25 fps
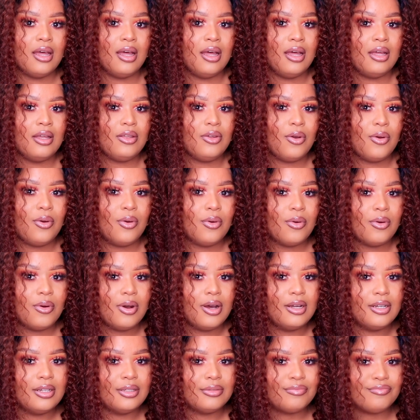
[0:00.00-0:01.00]
your
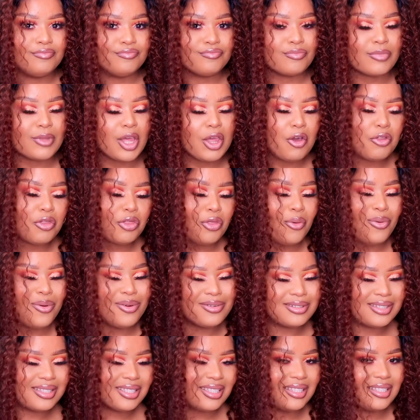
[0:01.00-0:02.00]

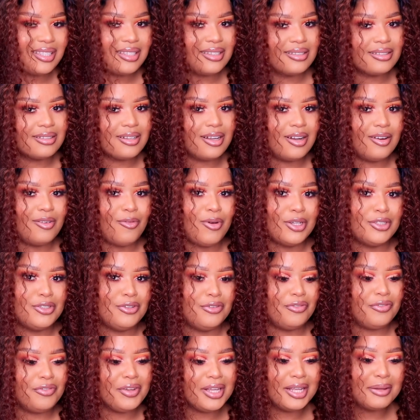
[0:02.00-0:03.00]
thoughts on what
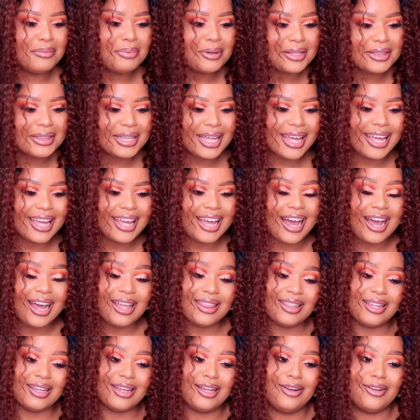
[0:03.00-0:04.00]
you feel about the hair. I
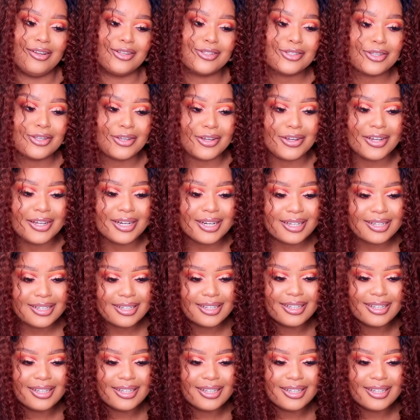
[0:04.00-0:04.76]
think it looks good.